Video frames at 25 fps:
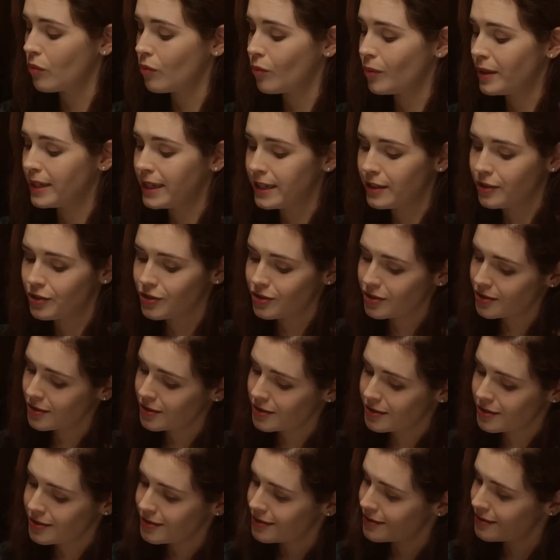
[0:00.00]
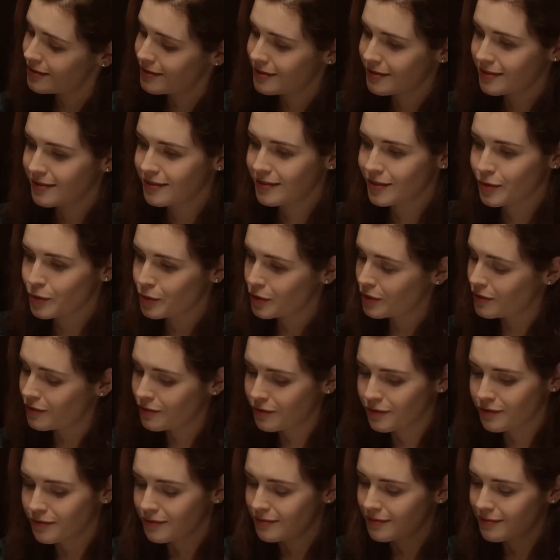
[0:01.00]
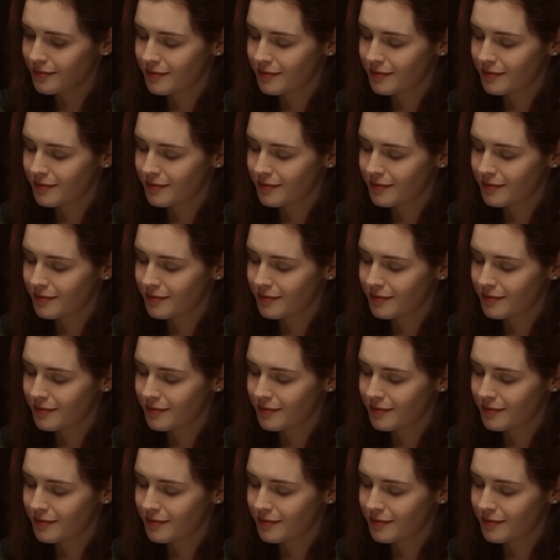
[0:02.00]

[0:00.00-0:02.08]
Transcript: we need to just sort of